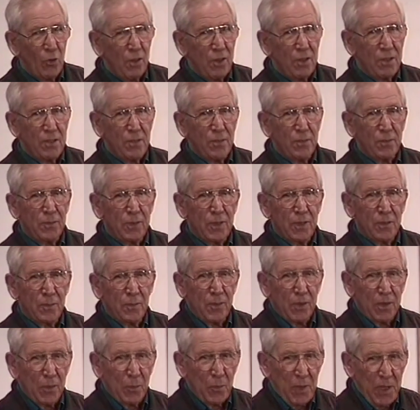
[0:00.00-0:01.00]
that doesn't
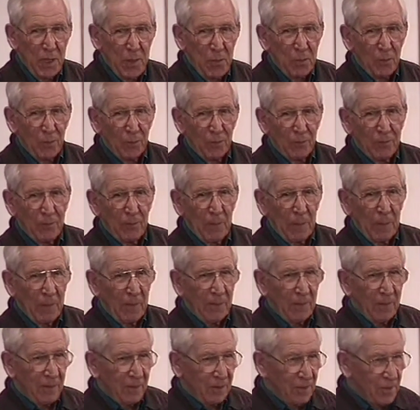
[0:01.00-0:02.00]
fit the people.
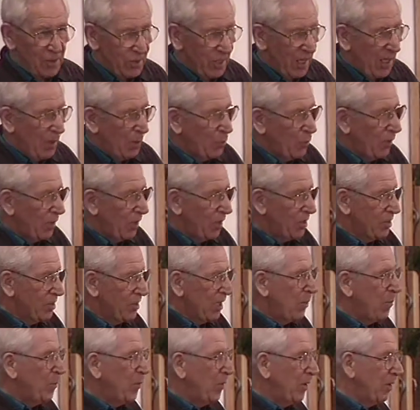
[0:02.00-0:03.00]
The second one has
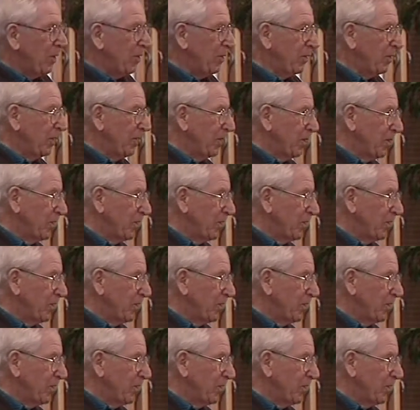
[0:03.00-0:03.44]
somehow